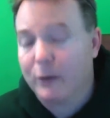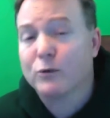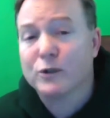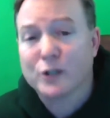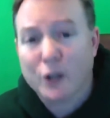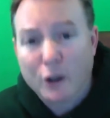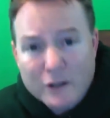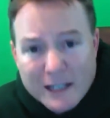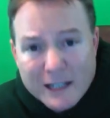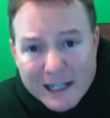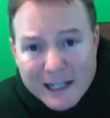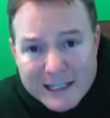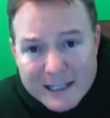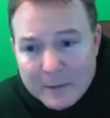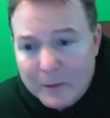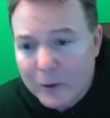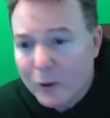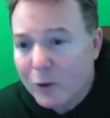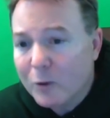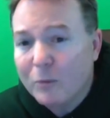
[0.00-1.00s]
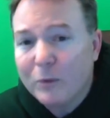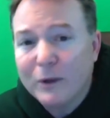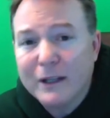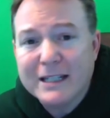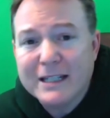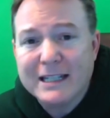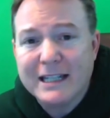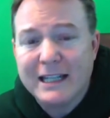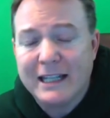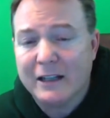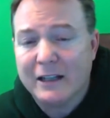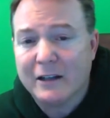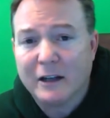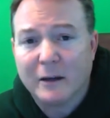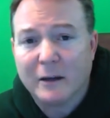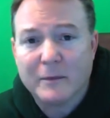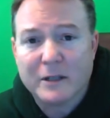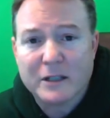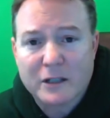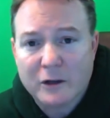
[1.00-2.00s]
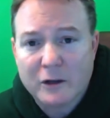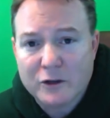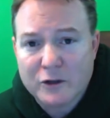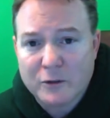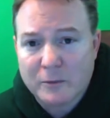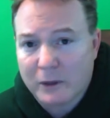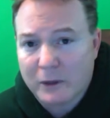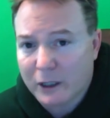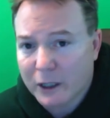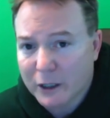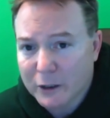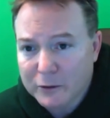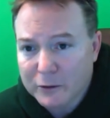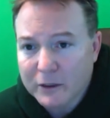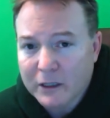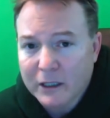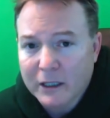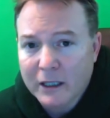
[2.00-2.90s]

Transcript: Results not typical. Please see the income disclosure below.